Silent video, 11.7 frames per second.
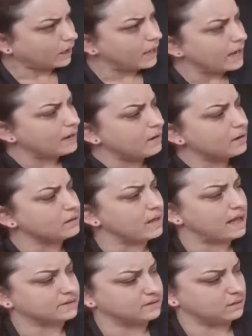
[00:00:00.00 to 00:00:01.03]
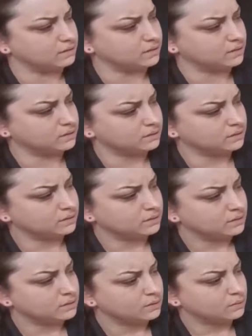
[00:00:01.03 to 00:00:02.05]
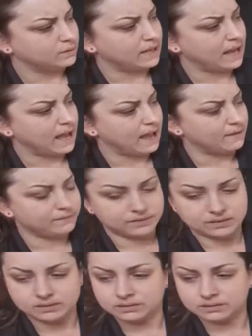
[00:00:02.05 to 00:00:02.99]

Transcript: And our last note, we have